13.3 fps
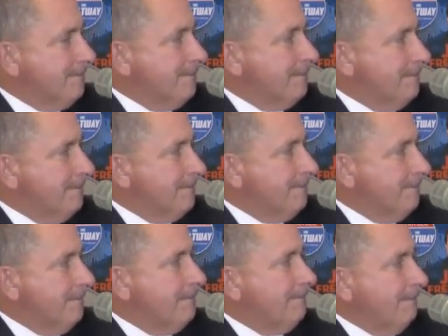
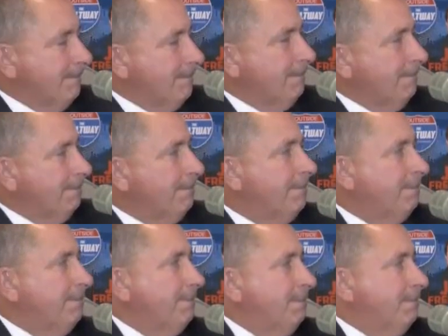
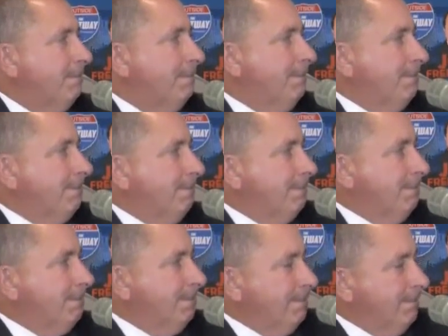
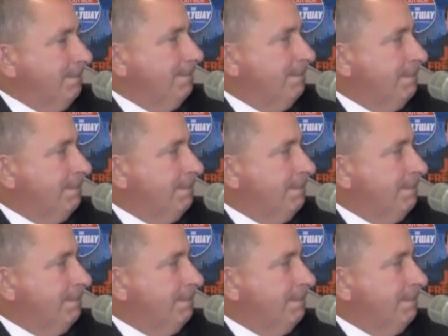No words are spoken by the person on screen.